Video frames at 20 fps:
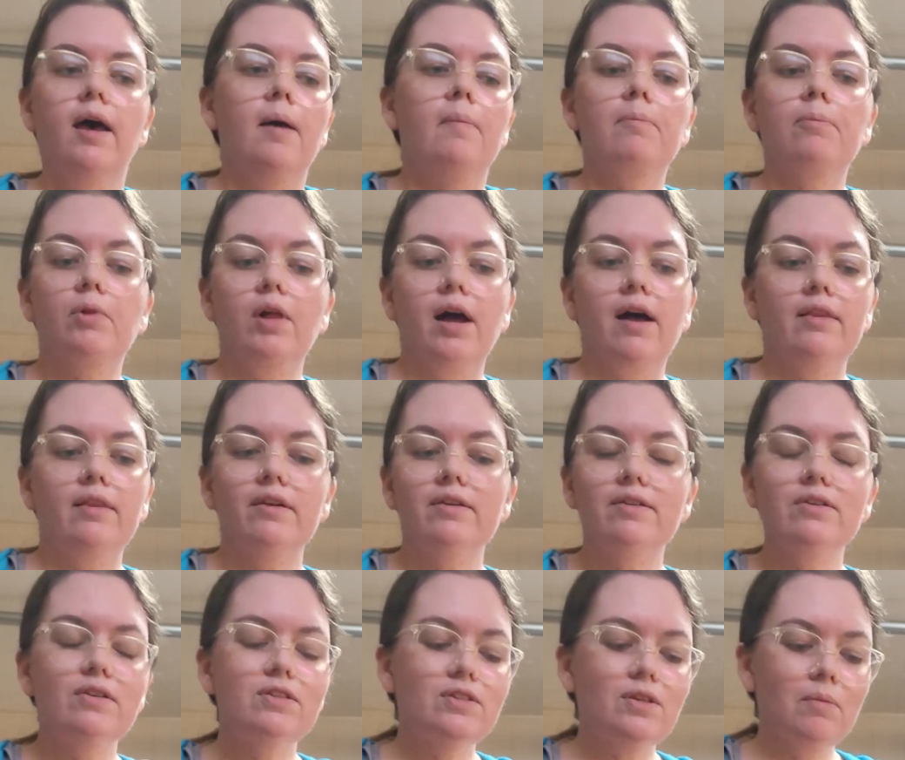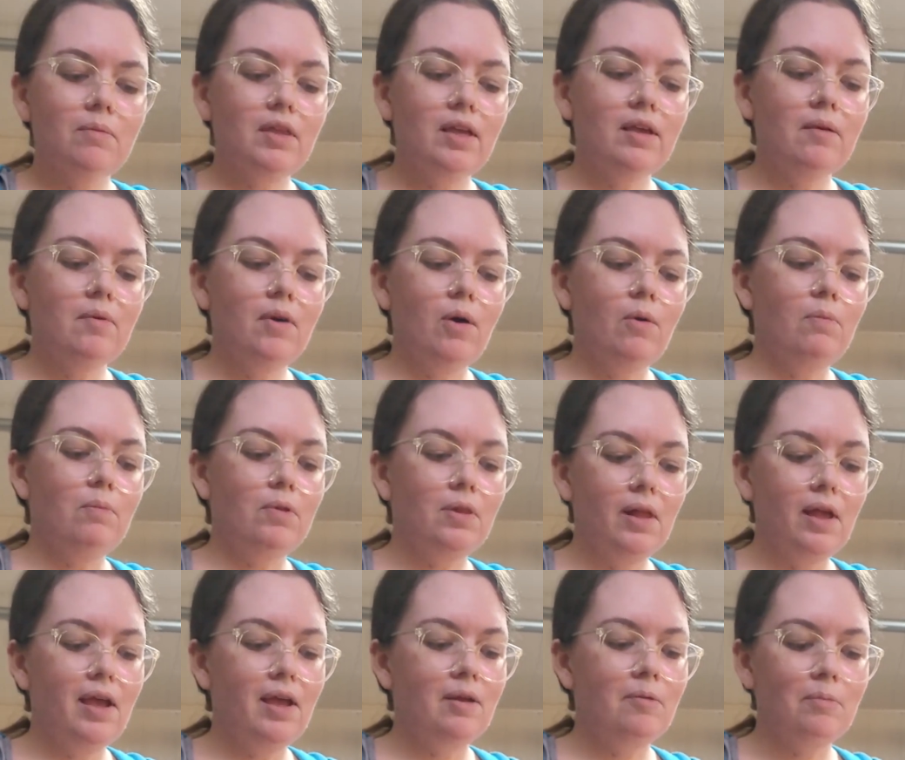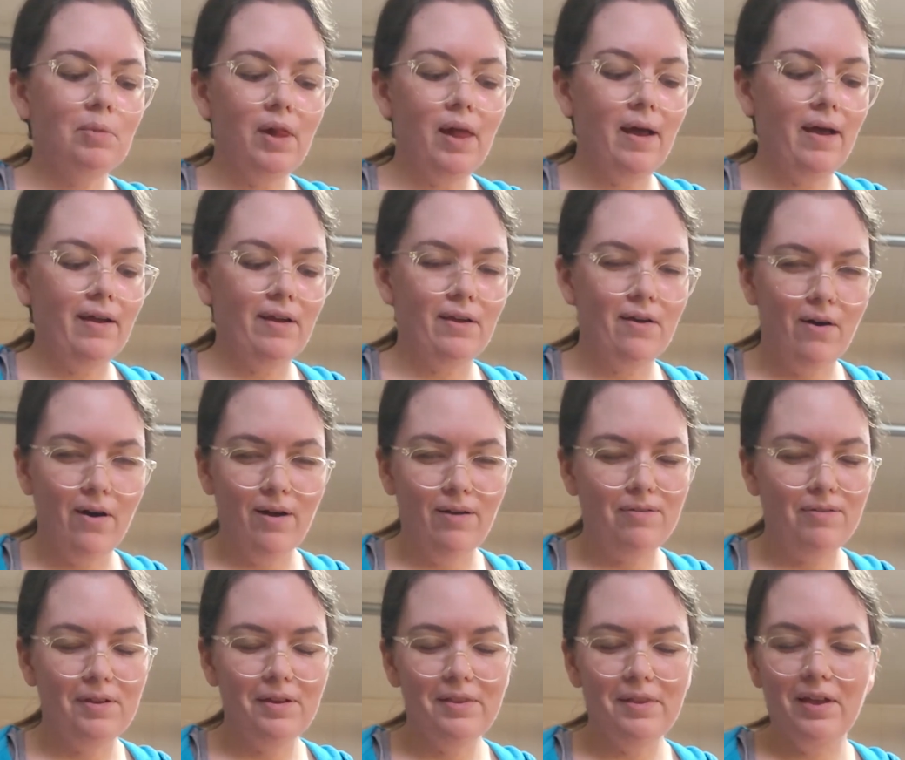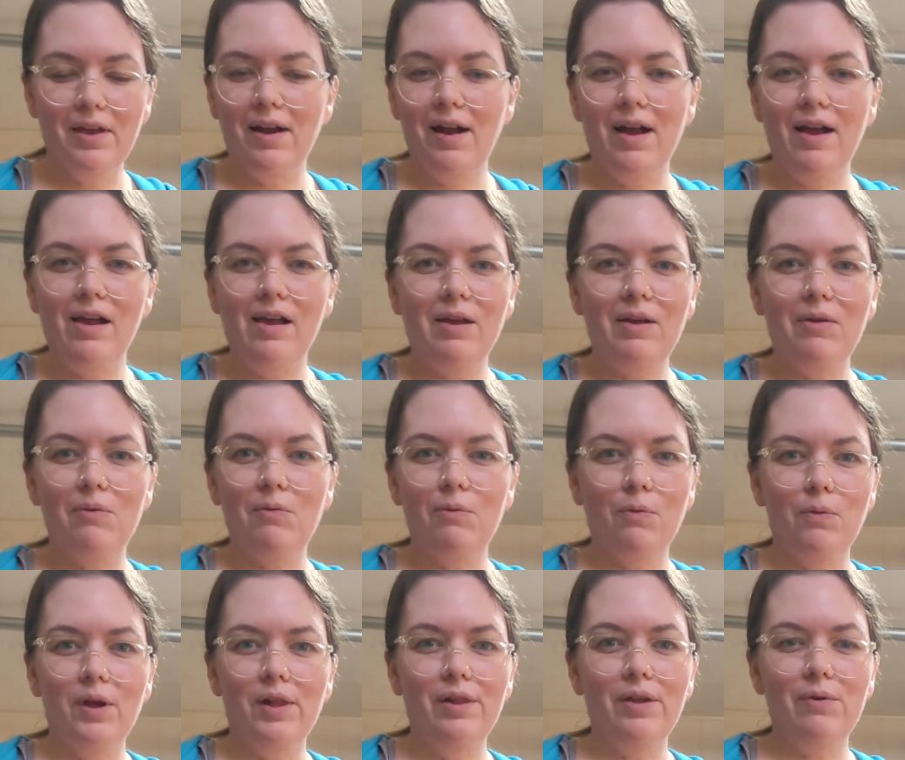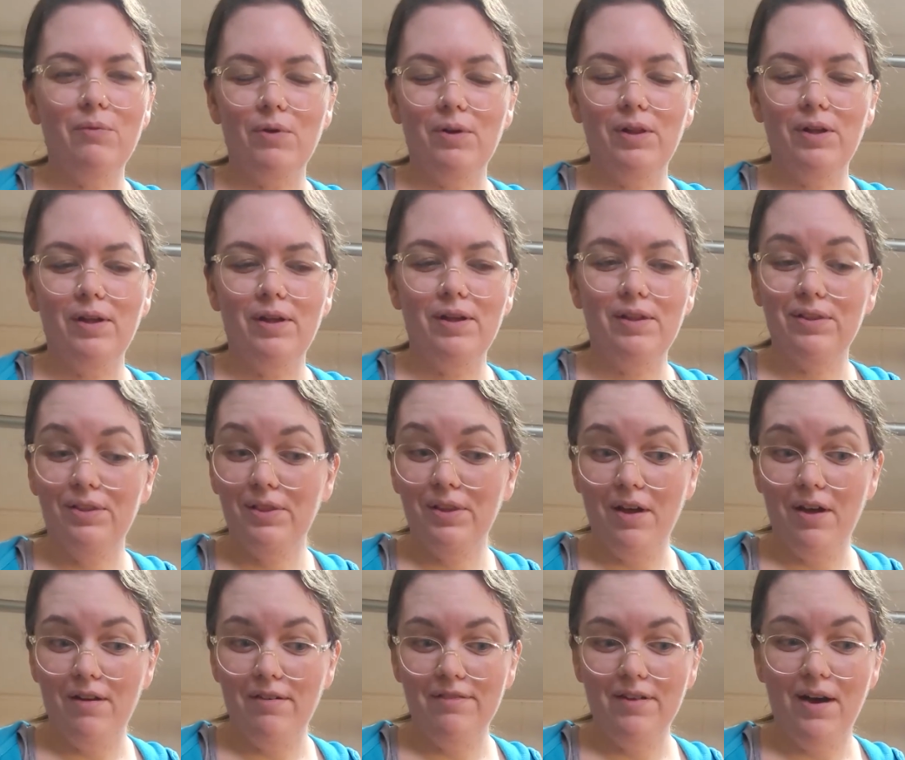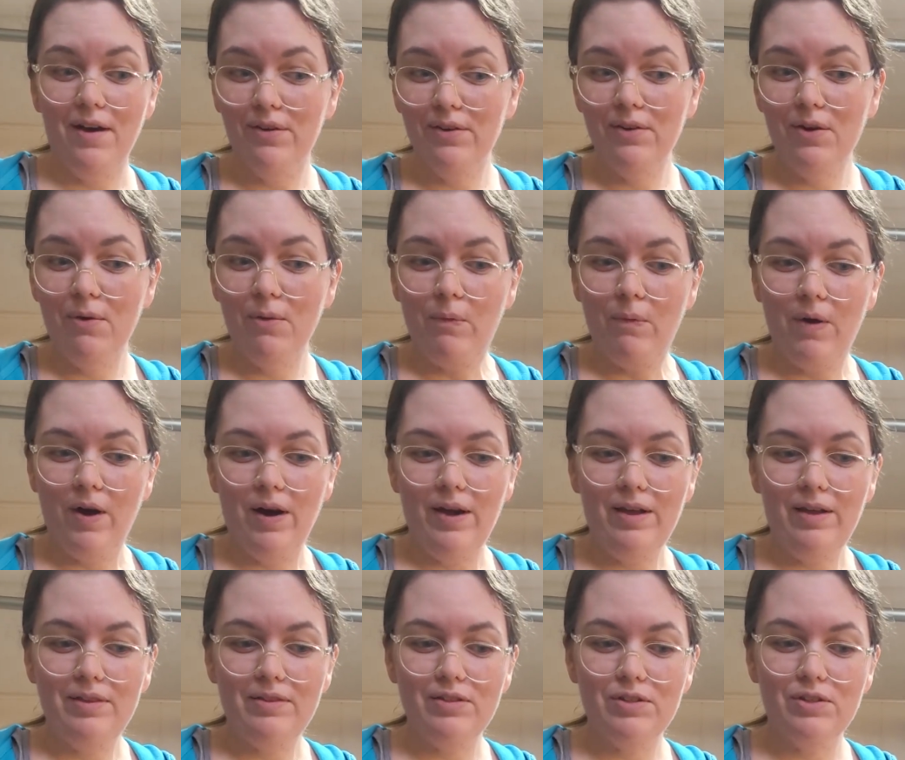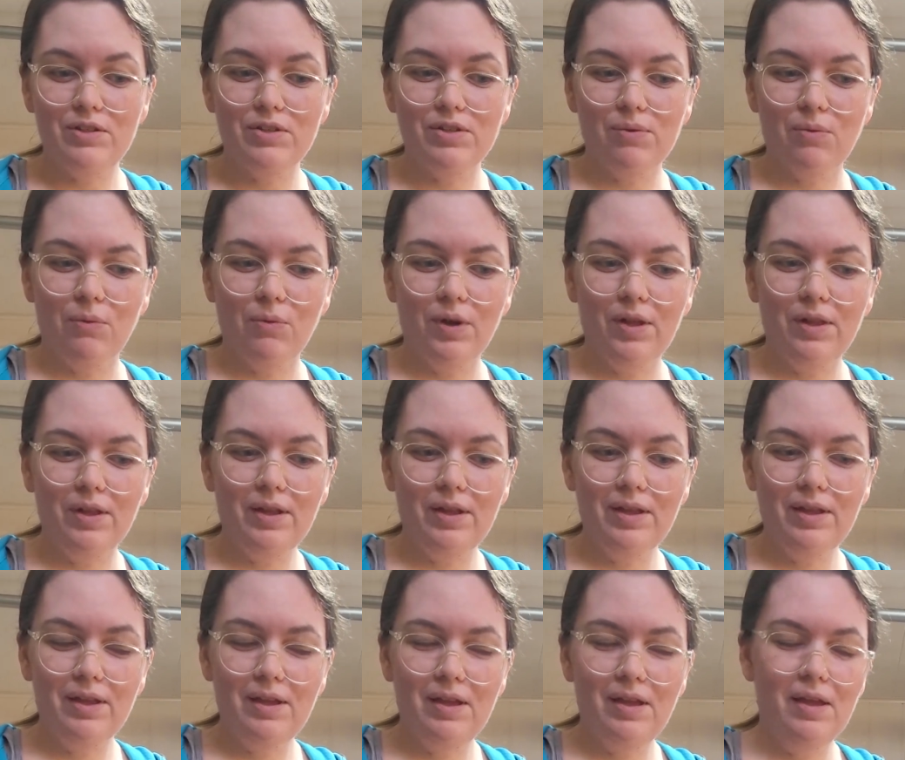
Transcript: black. There's just something about plain black coffee that I really, really love. I don't know why. It's just really,